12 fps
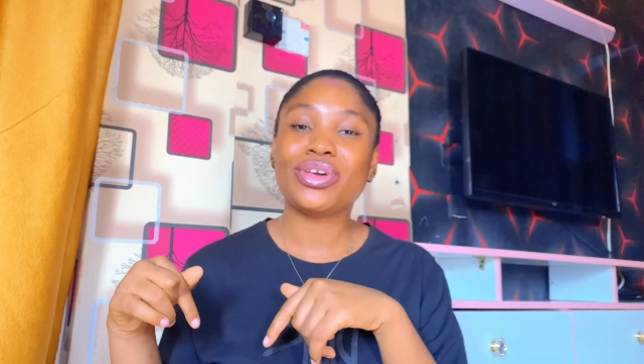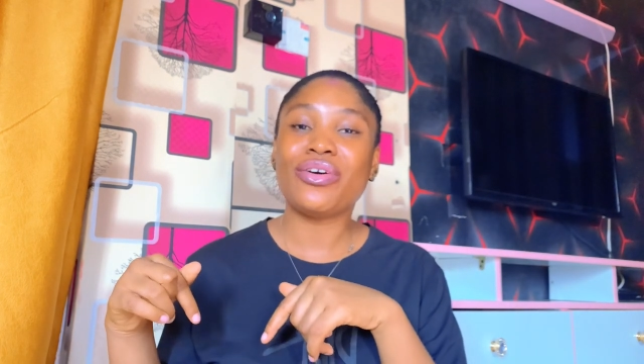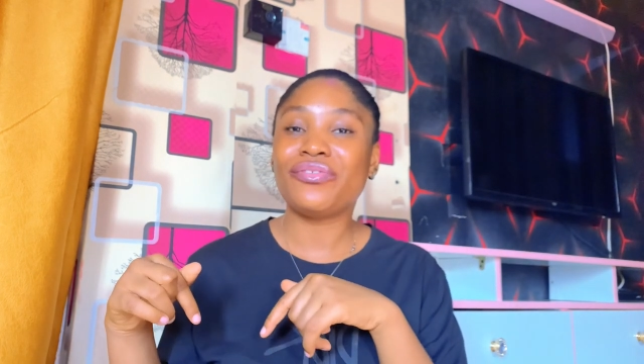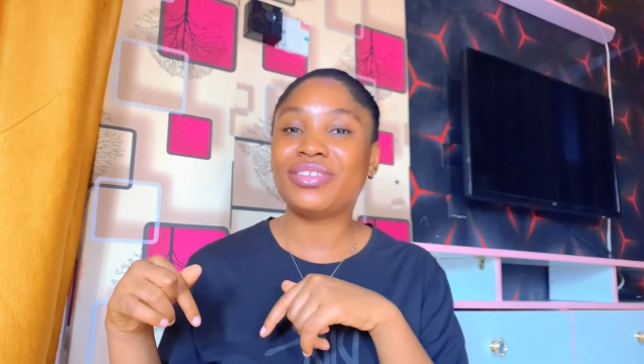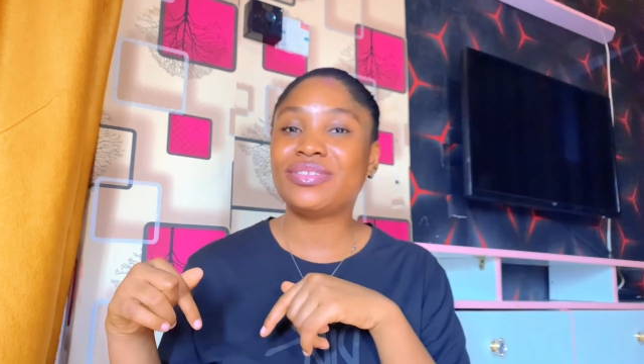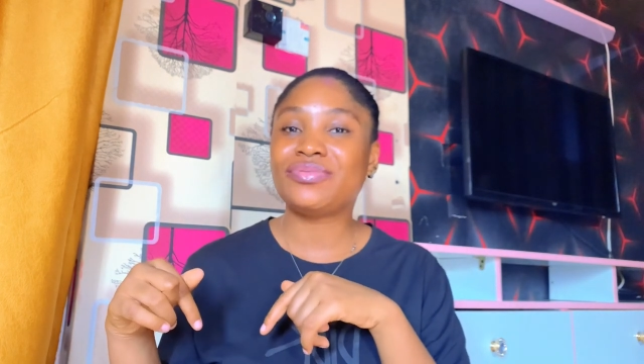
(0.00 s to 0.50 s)

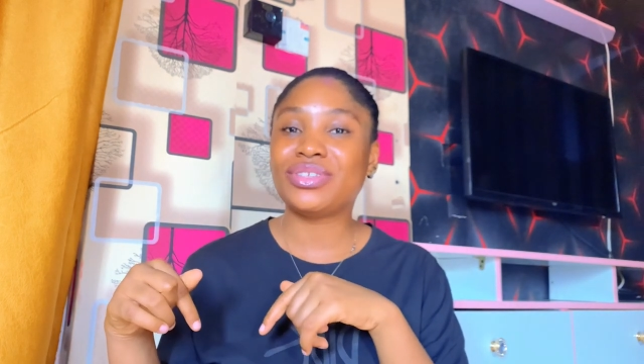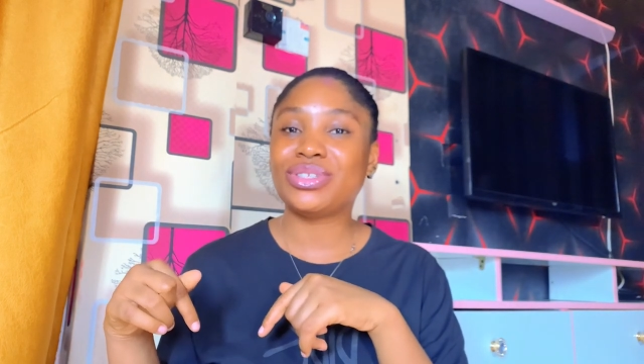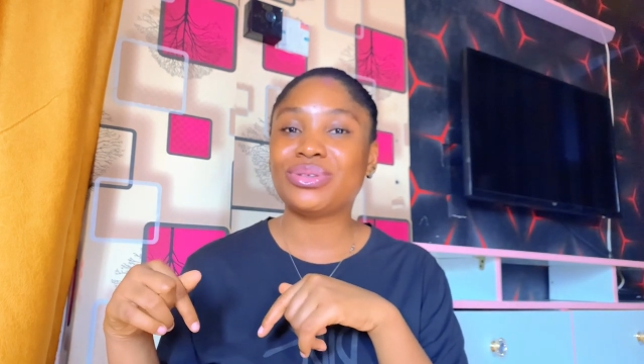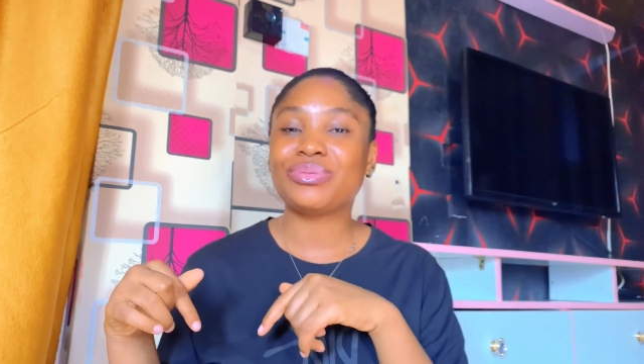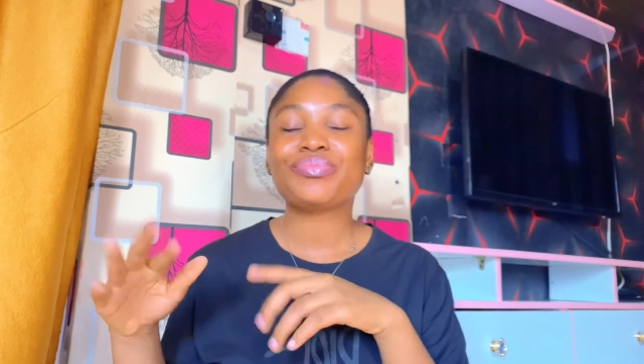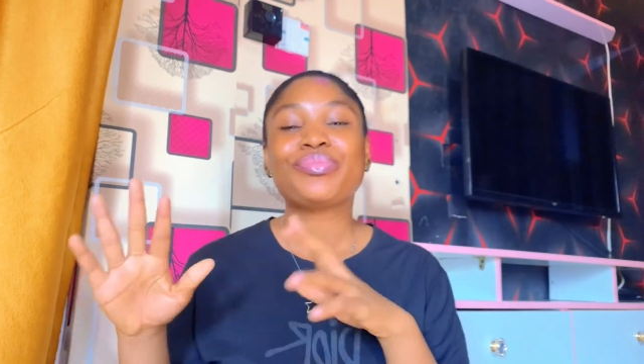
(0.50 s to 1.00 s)
of this
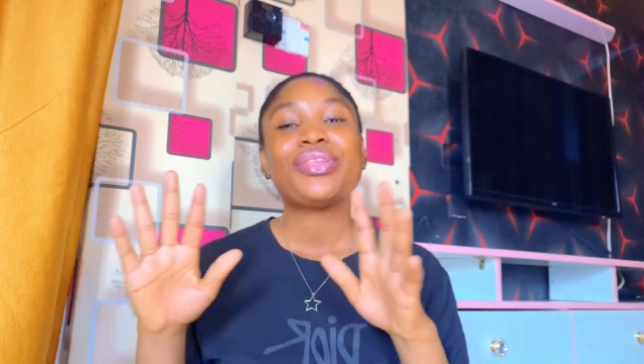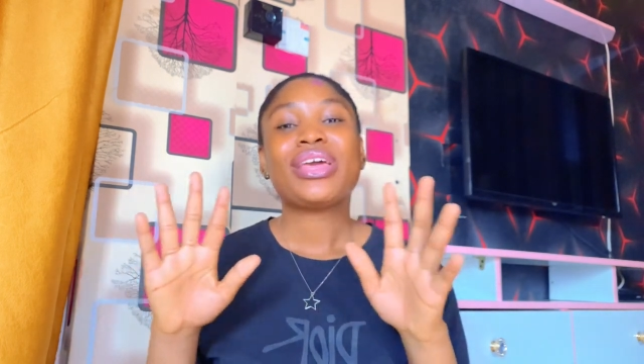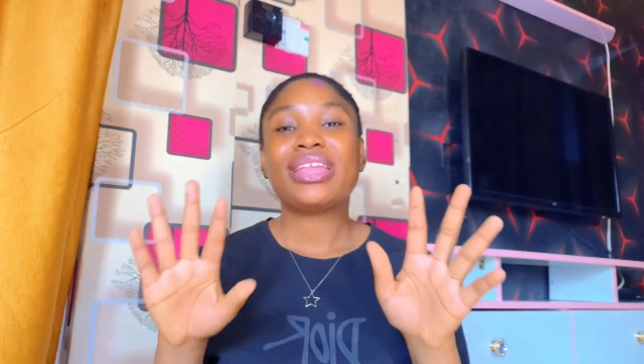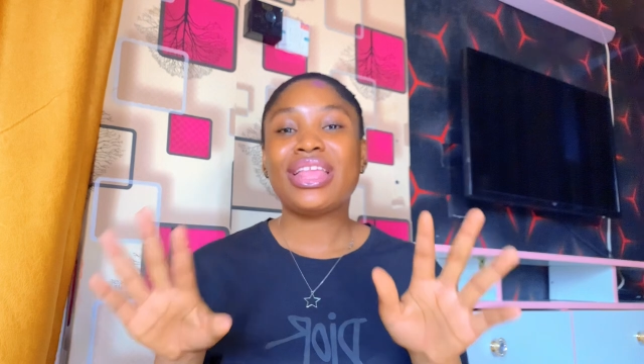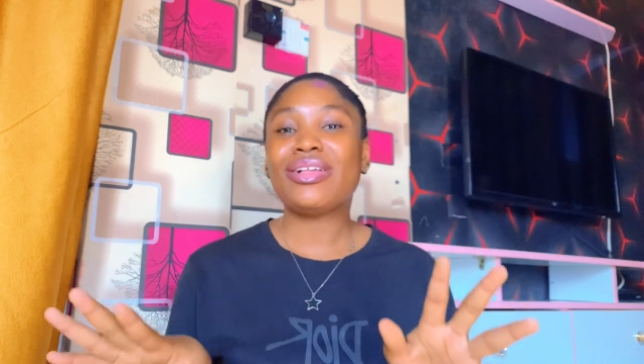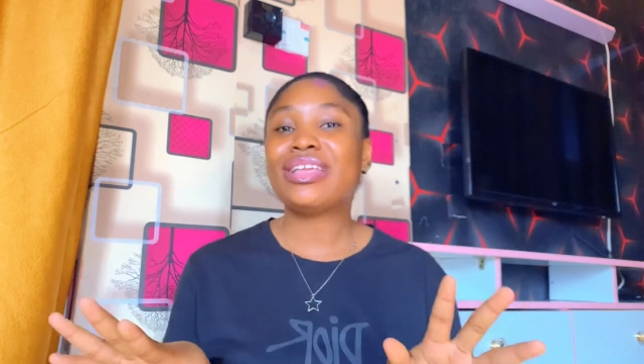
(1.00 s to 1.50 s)
video.
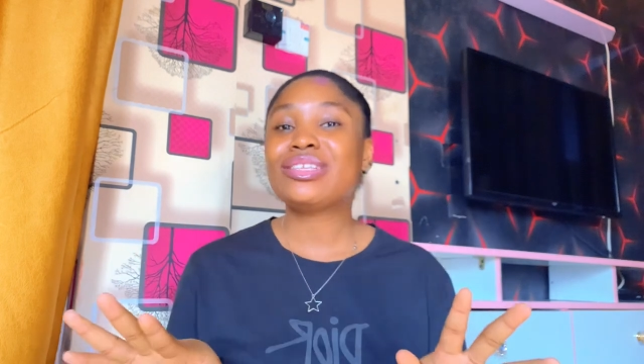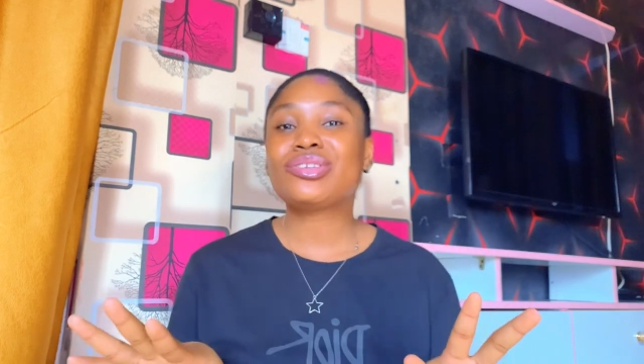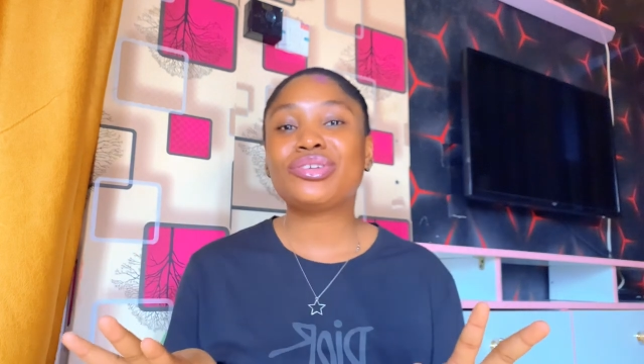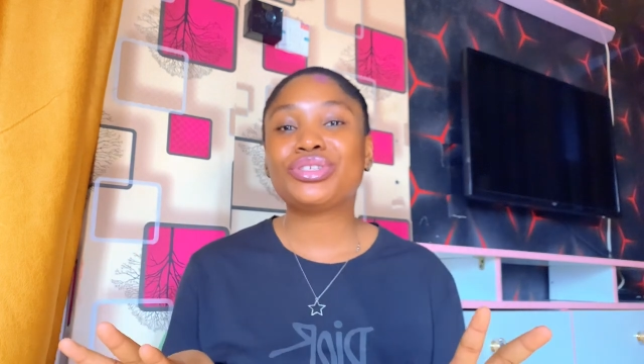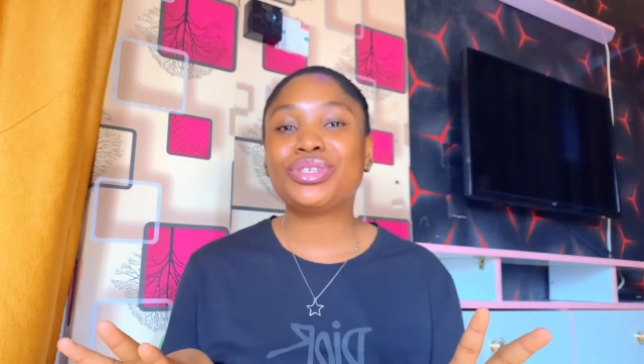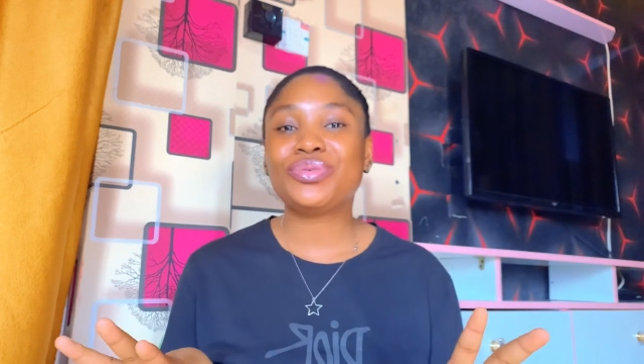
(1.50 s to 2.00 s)
Now let's
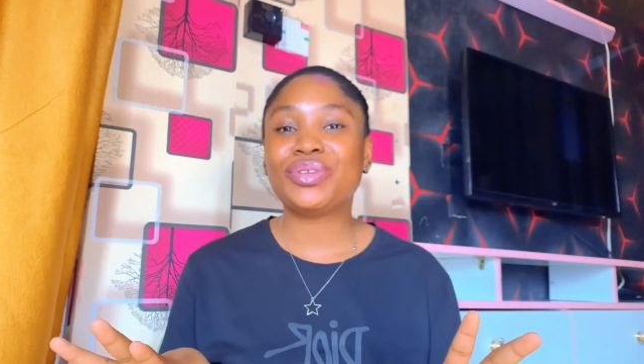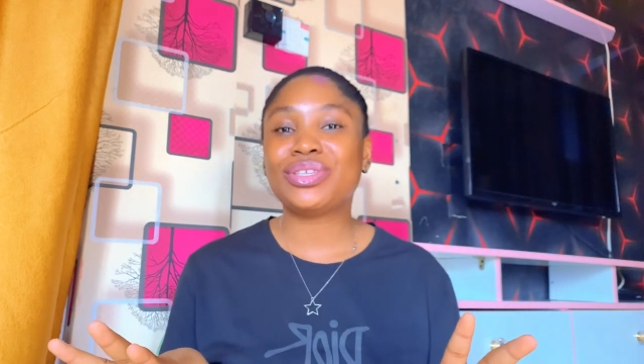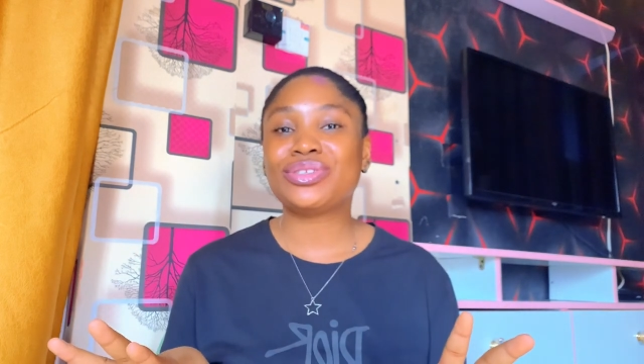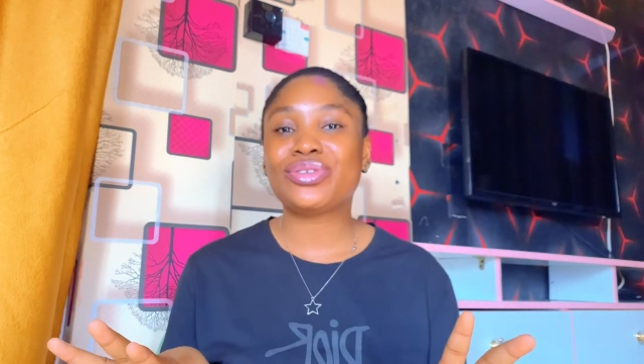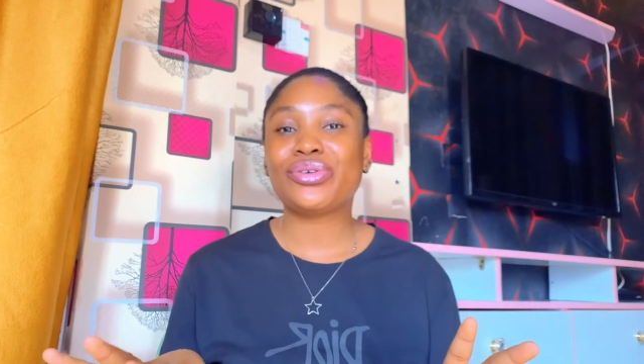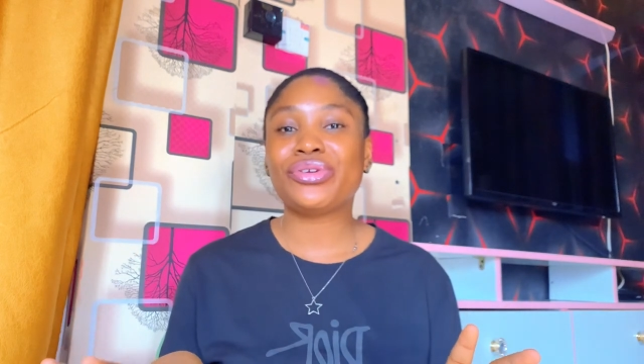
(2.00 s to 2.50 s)
continue with the
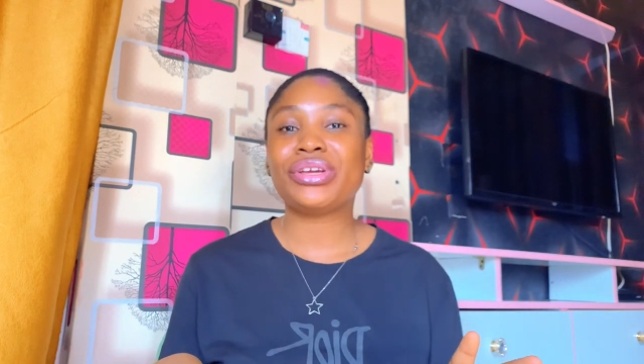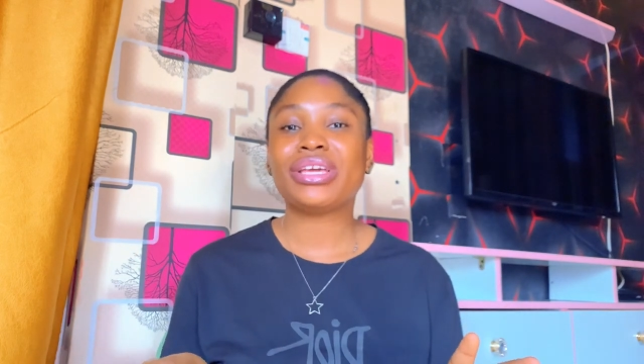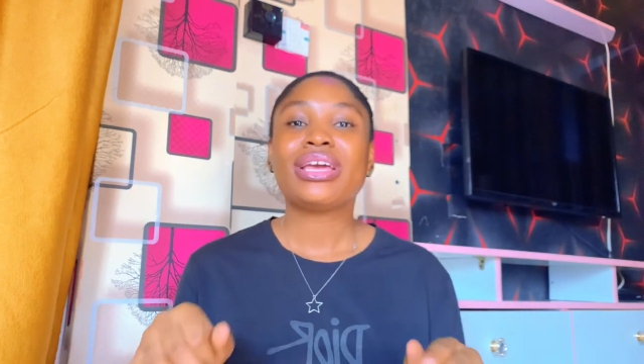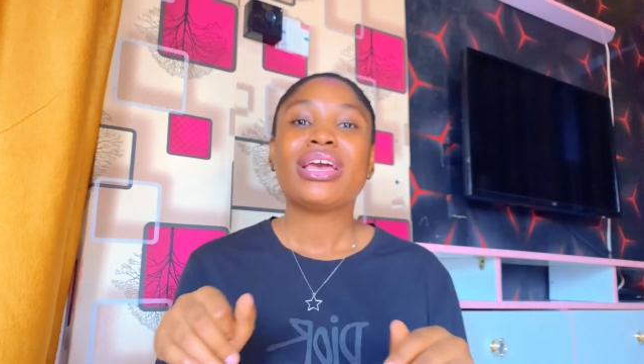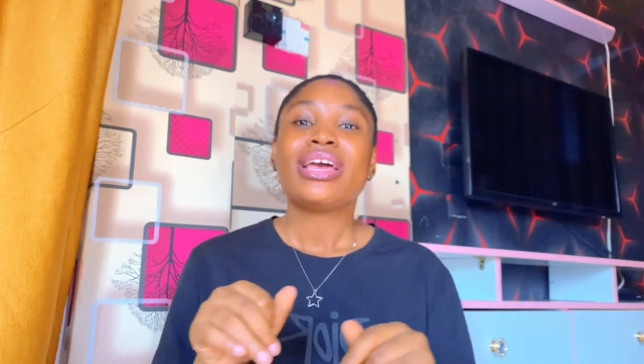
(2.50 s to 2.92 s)
story.